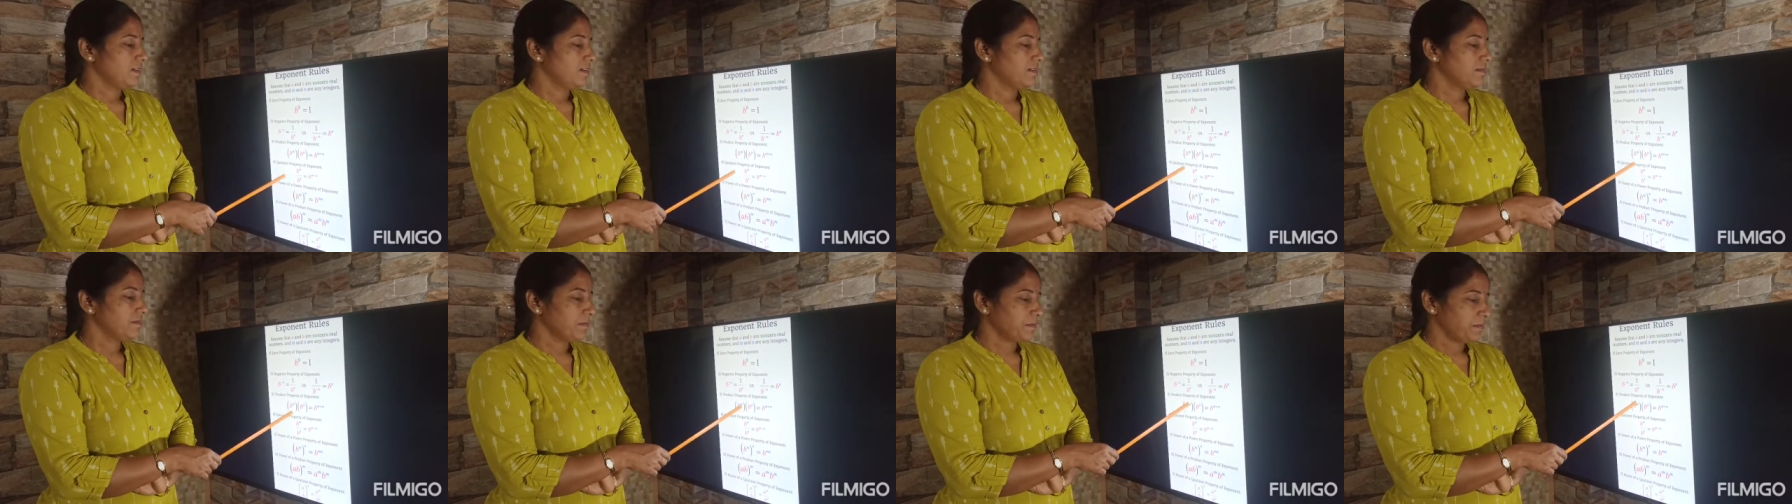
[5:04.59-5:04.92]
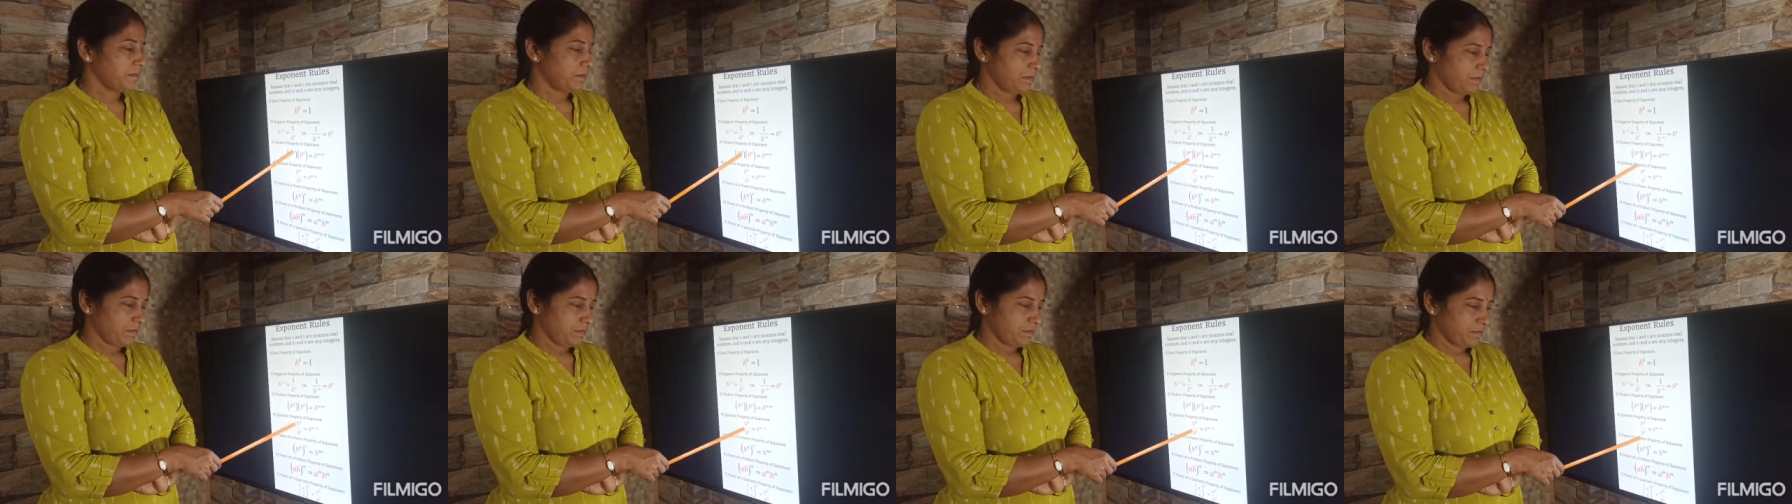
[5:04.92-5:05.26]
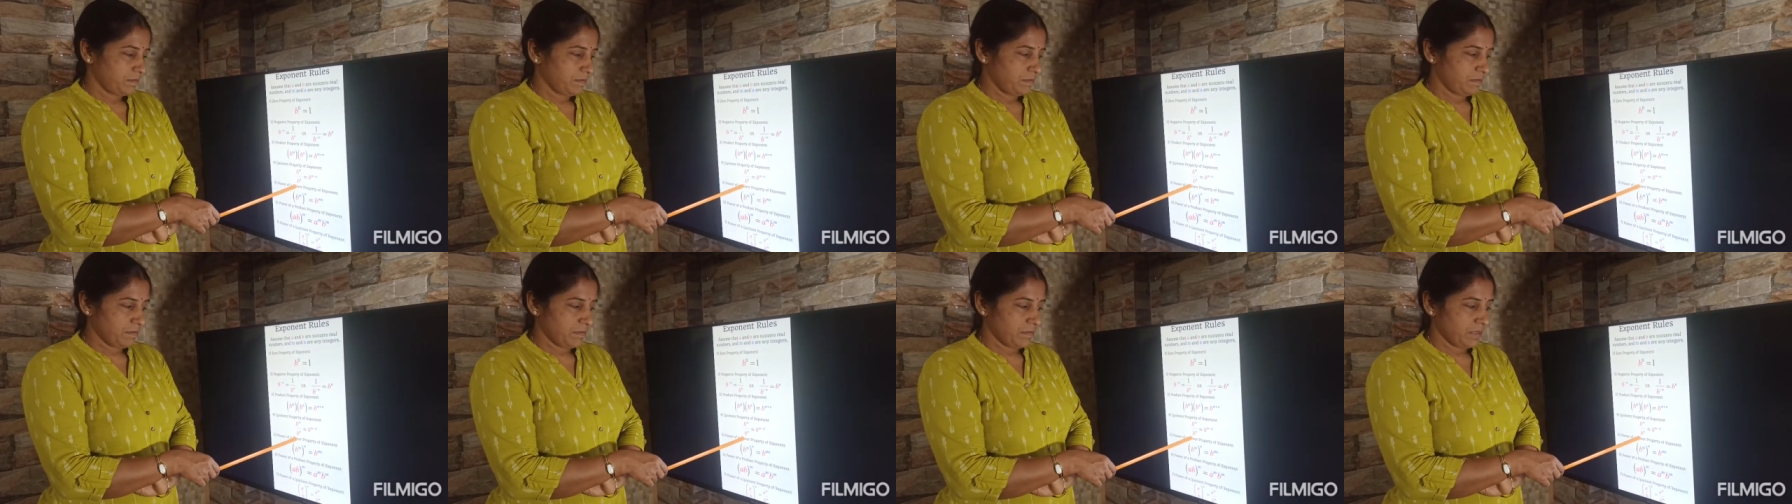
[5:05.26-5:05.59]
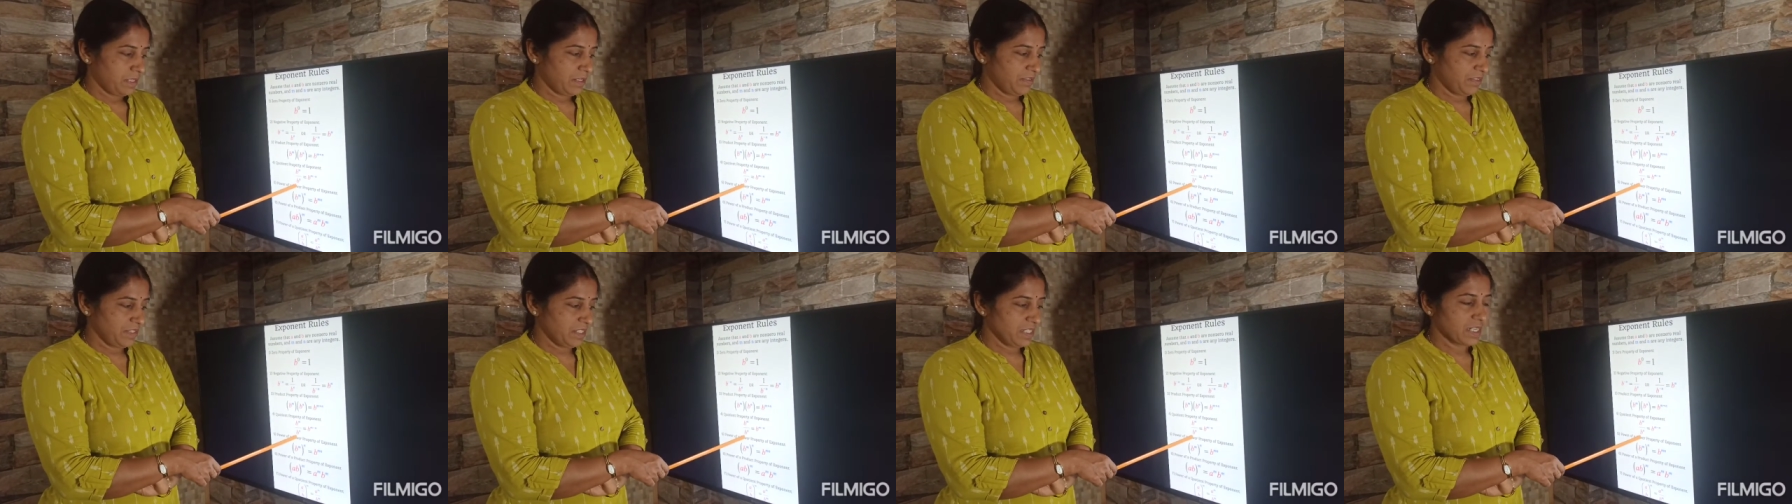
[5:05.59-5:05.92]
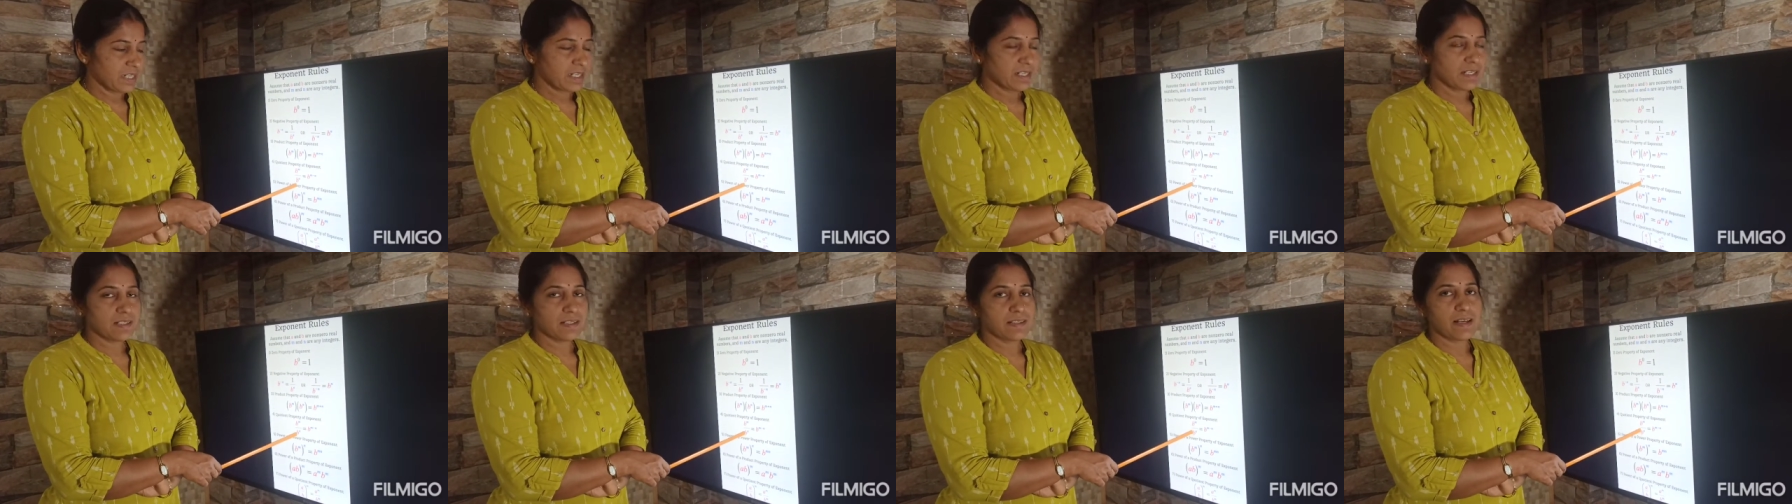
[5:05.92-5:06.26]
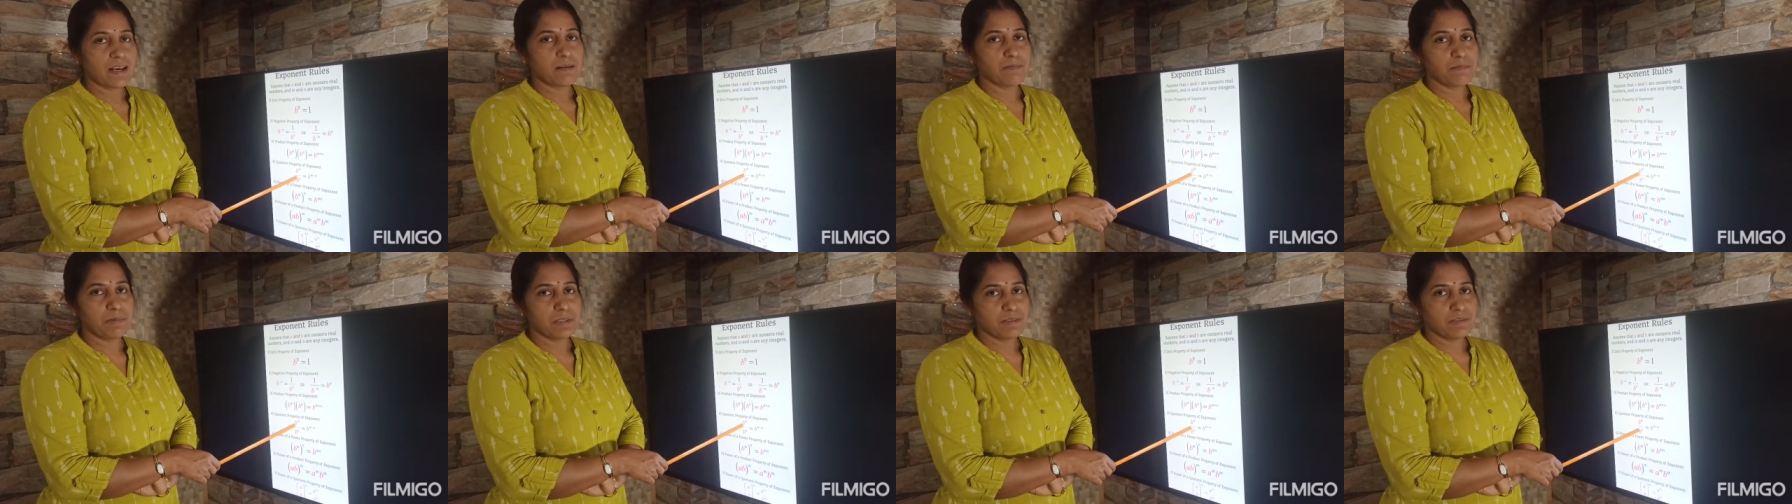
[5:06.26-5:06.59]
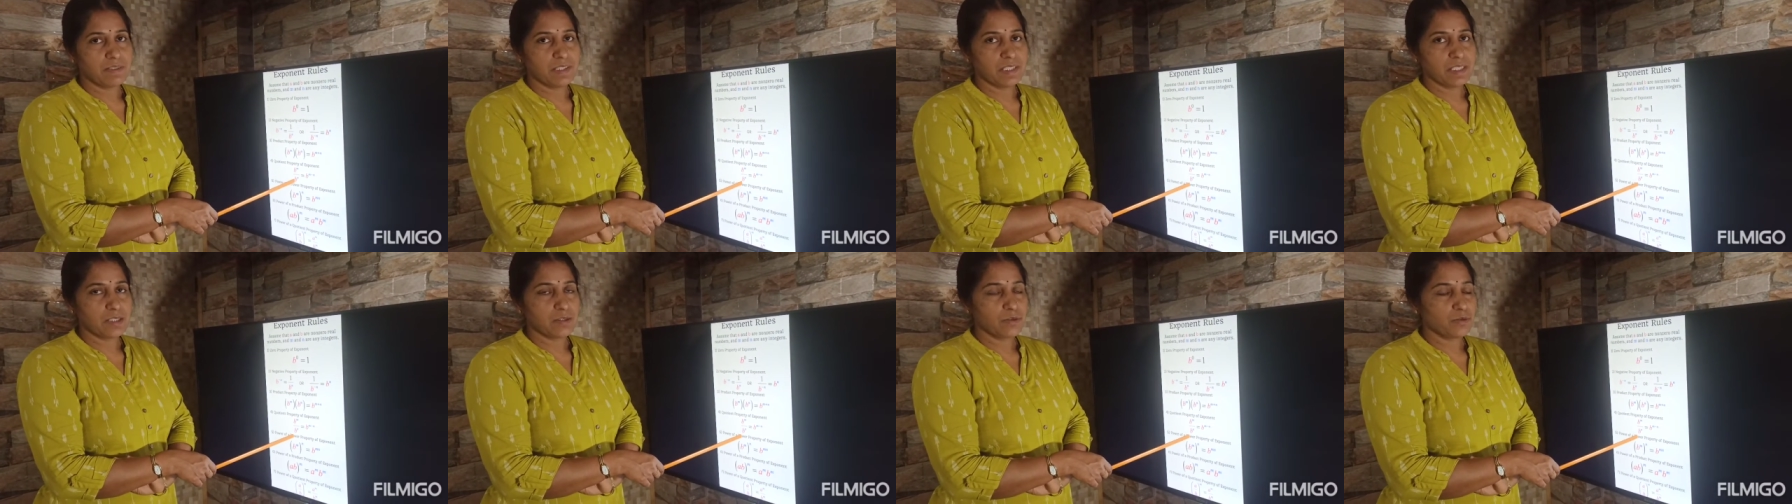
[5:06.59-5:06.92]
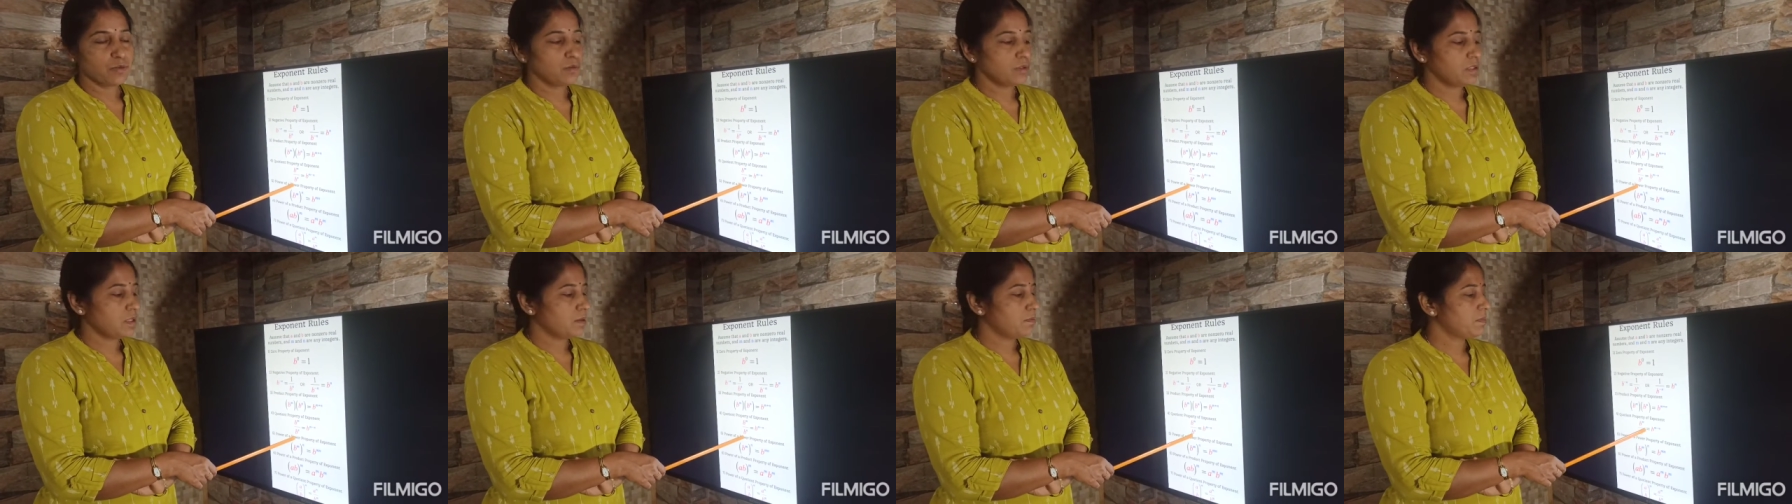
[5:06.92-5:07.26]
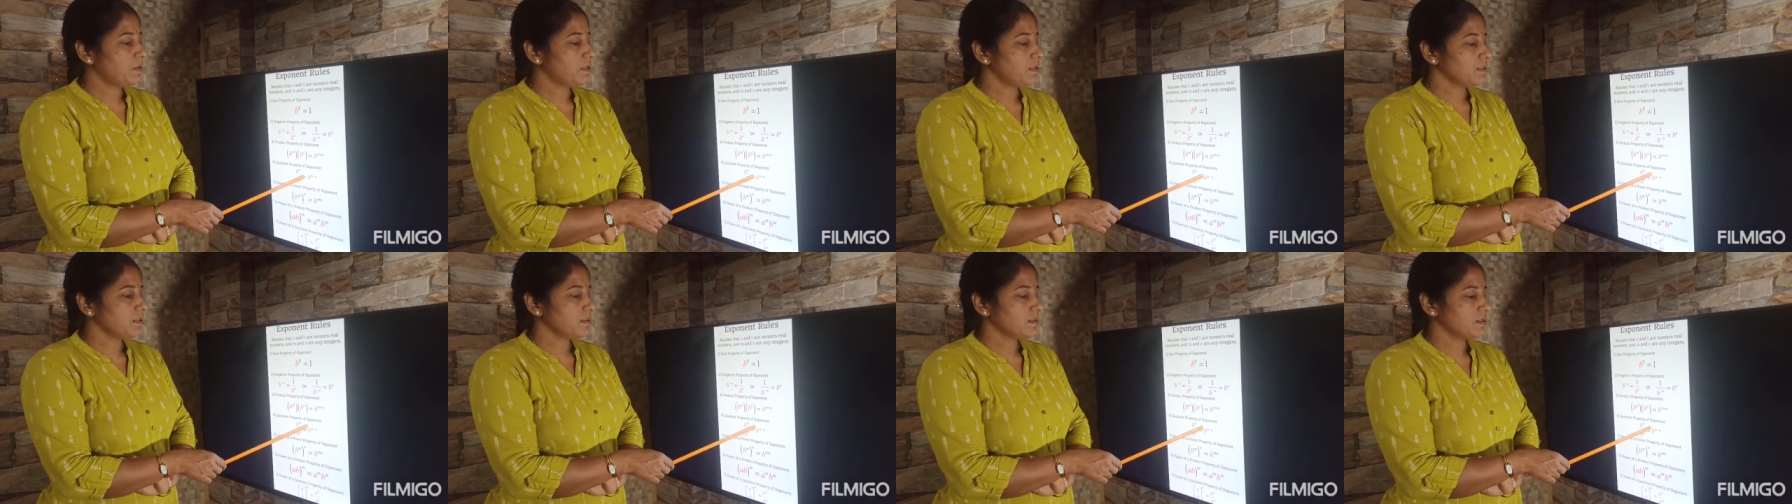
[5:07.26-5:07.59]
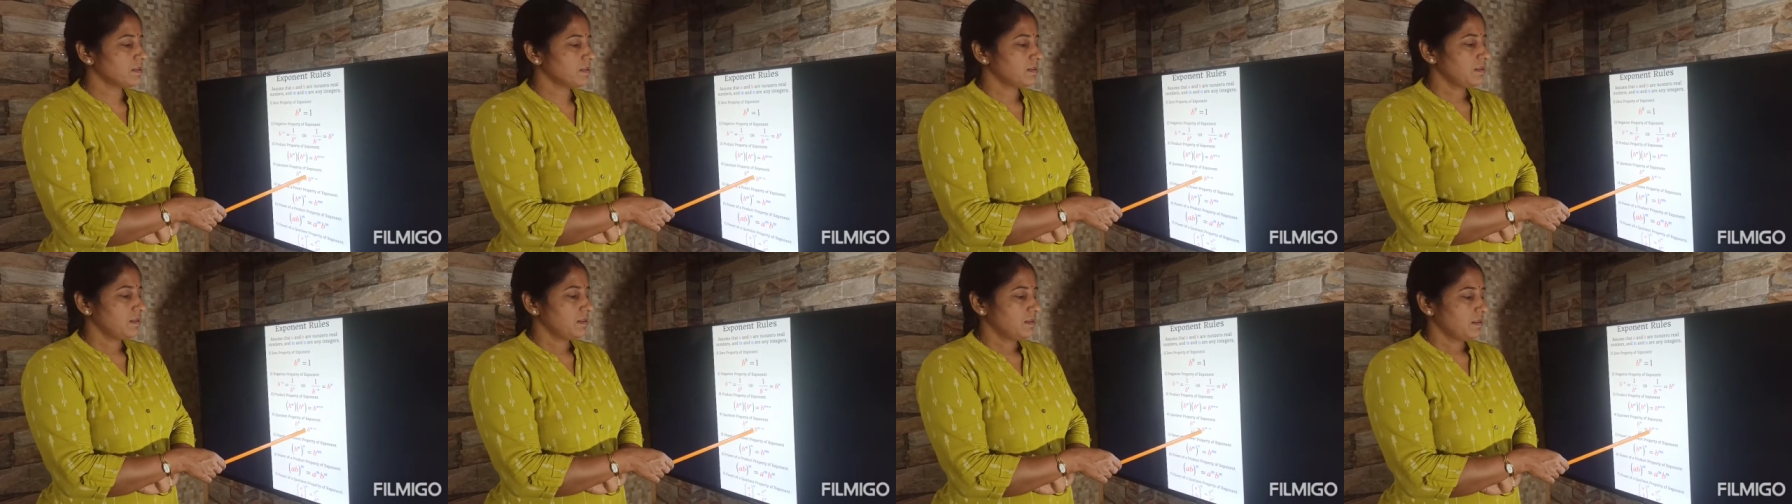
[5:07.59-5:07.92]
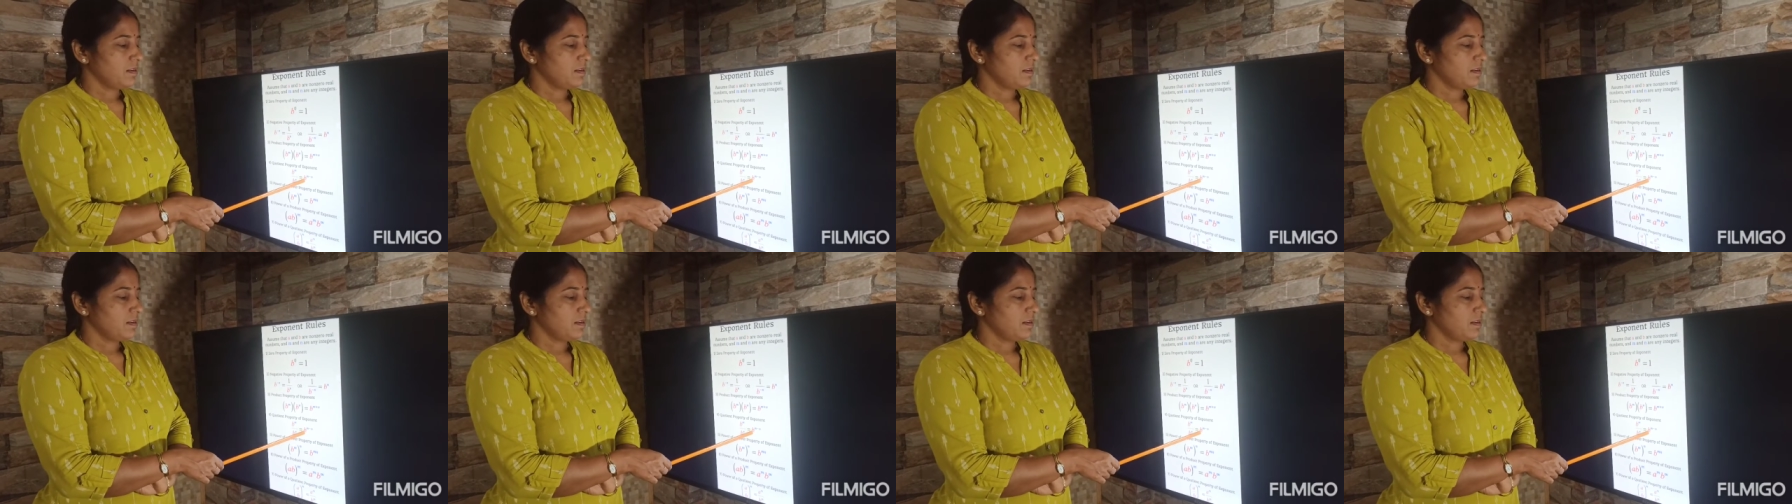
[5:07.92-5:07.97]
If division is there between the two numbers,